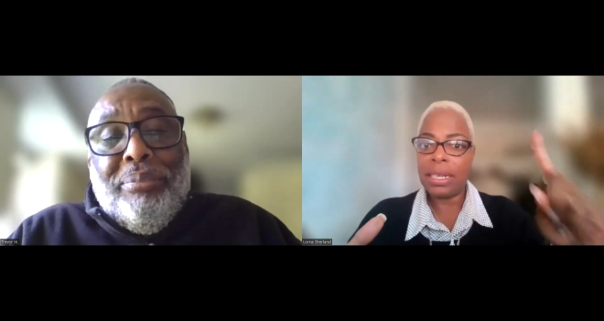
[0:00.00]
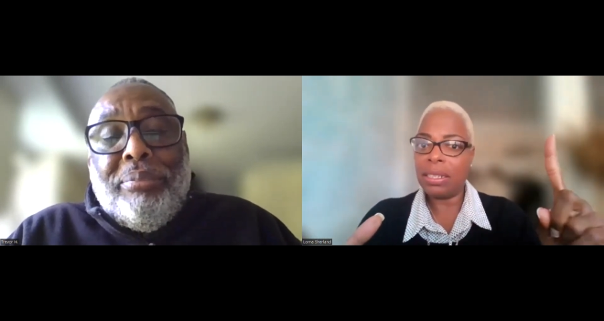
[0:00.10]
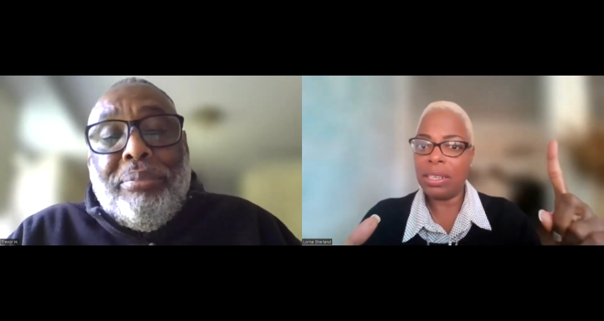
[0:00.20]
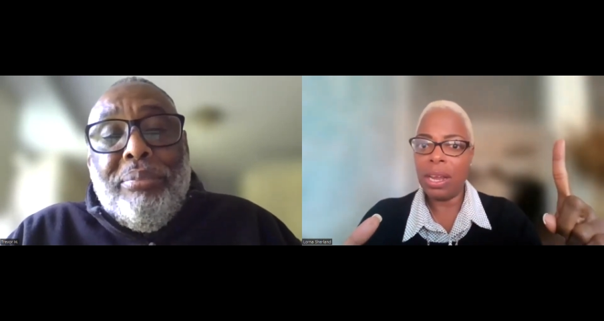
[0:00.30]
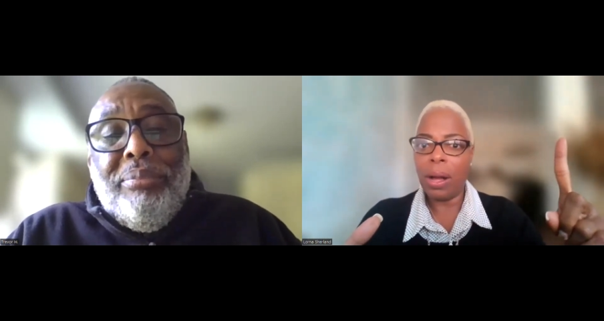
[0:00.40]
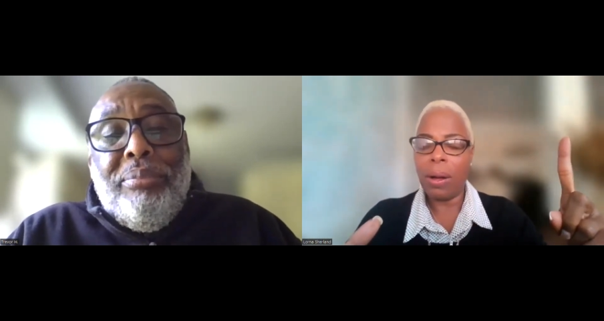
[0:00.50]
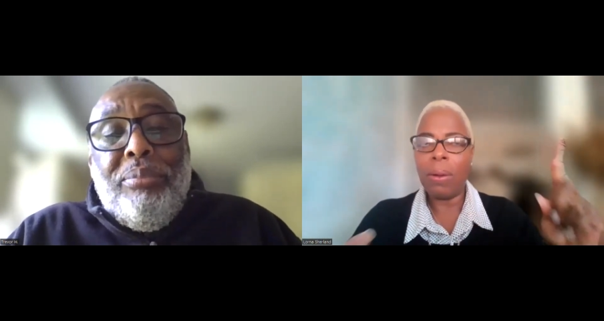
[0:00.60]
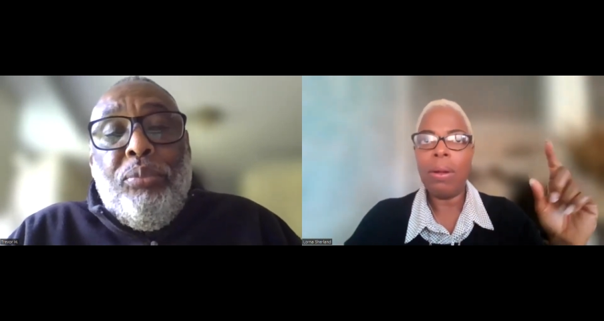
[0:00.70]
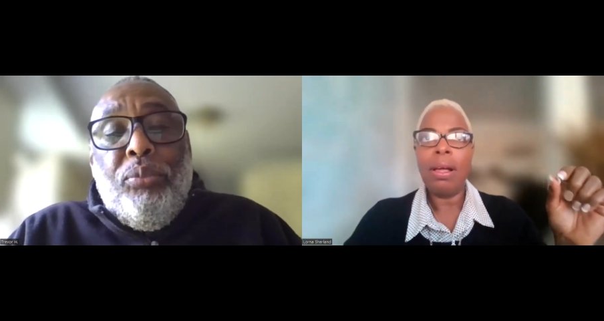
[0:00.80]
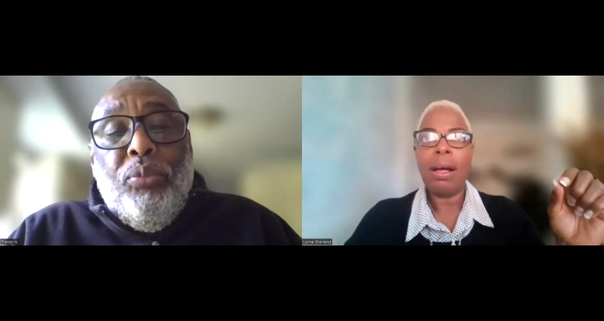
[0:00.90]
Speaker 1: which I didn't
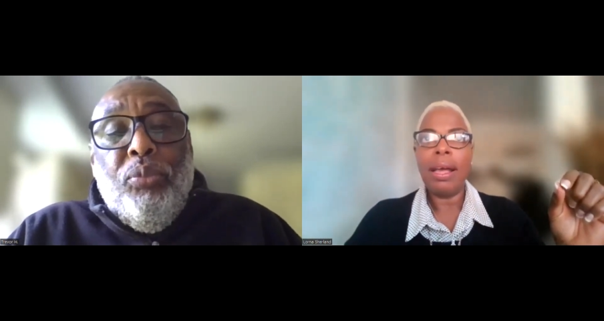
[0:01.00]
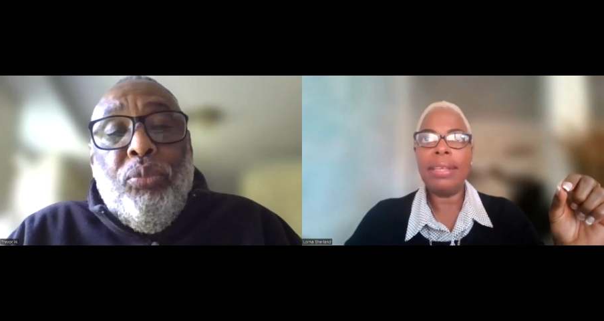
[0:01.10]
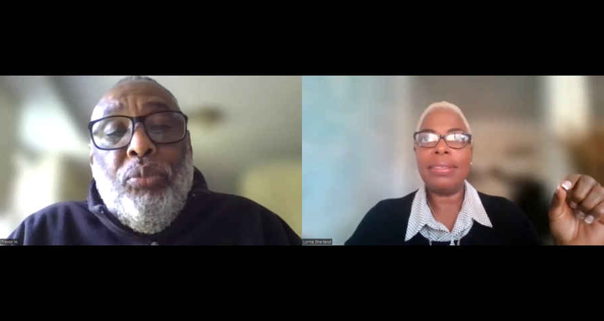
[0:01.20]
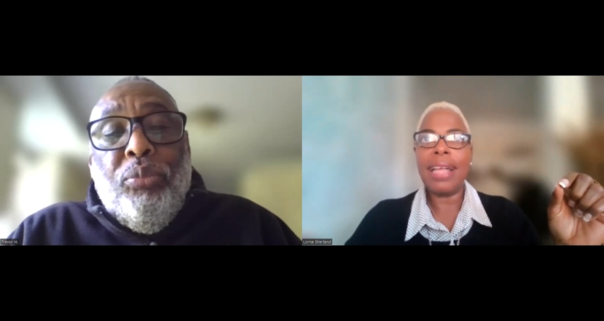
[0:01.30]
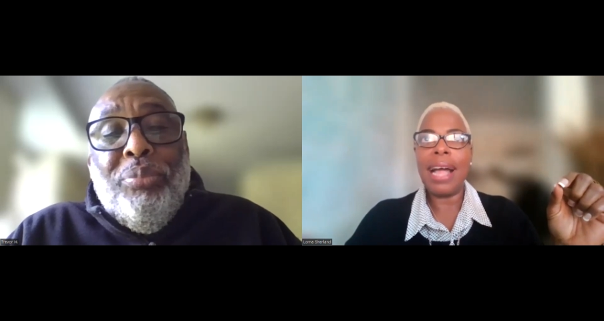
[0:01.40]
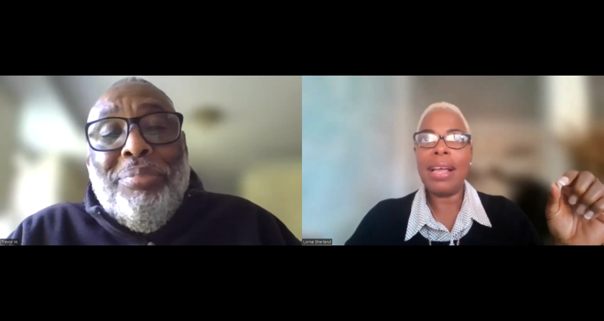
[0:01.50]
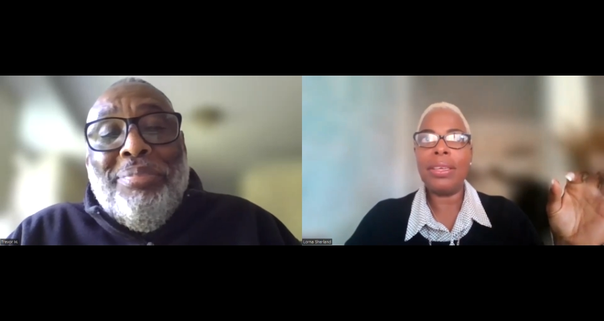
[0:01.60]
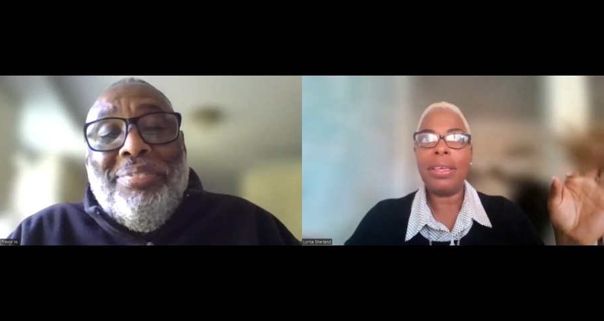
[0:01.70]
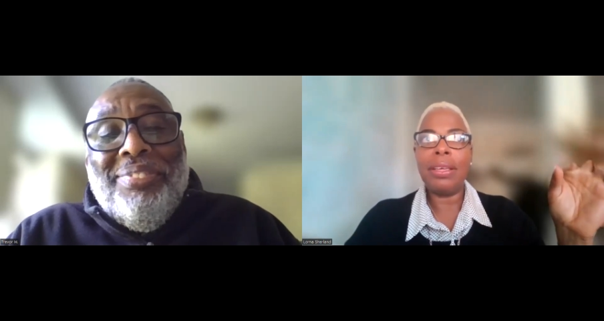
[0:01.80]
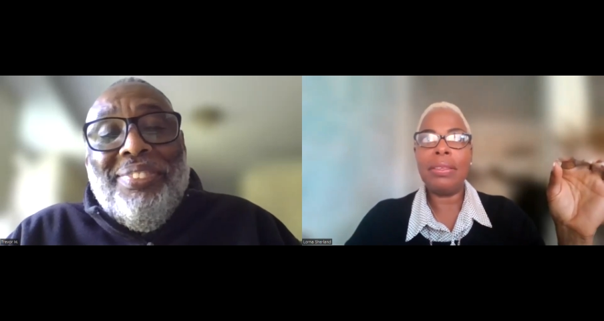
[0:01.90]
know, is
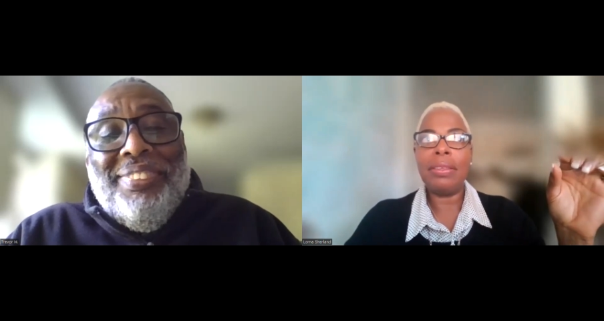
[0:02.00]
that